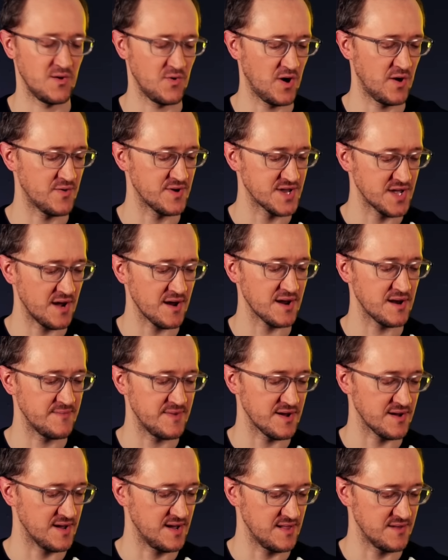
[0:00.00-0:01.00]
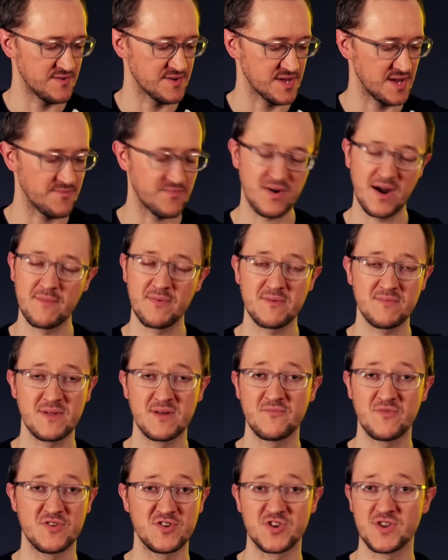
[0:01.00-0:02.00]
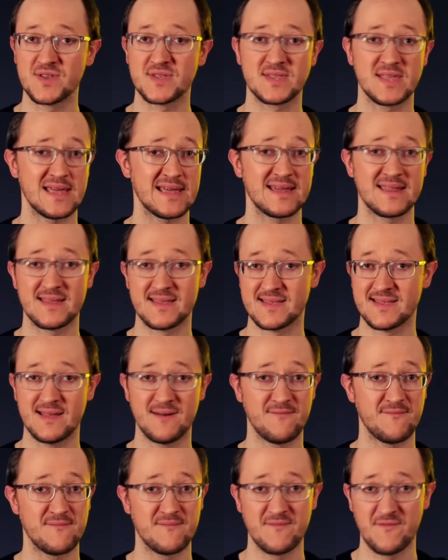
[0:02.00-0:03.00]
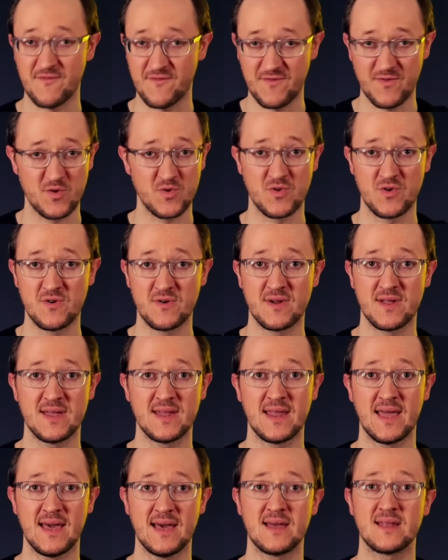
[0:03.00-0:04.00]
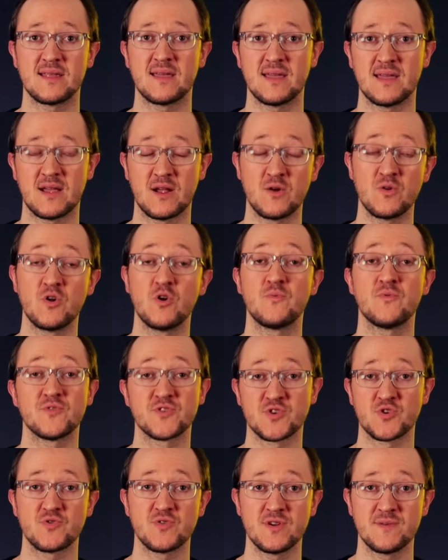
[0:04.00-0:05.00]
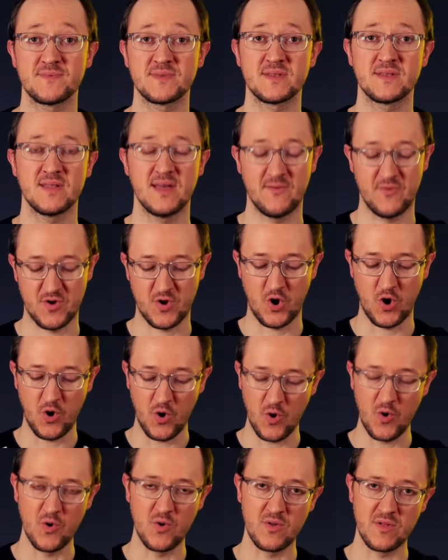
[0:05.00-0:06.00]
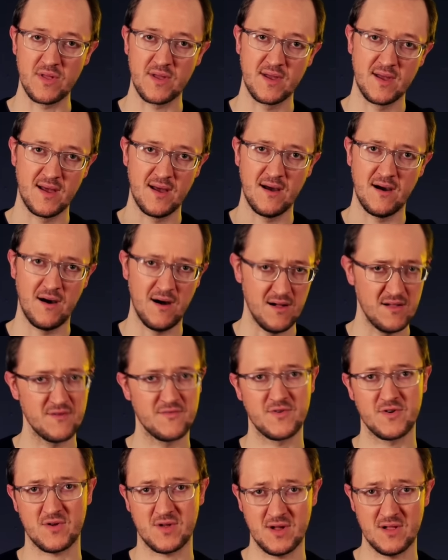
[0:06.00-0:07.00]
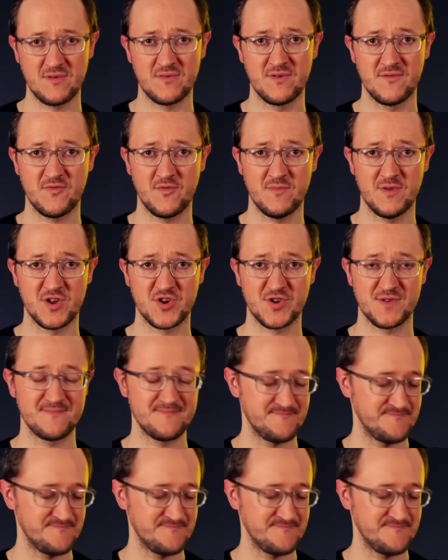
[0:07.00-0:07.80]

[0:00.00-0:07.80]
Now while we're talking about colors, I probably would just take it a step further and add a global script that would hold all of your color information.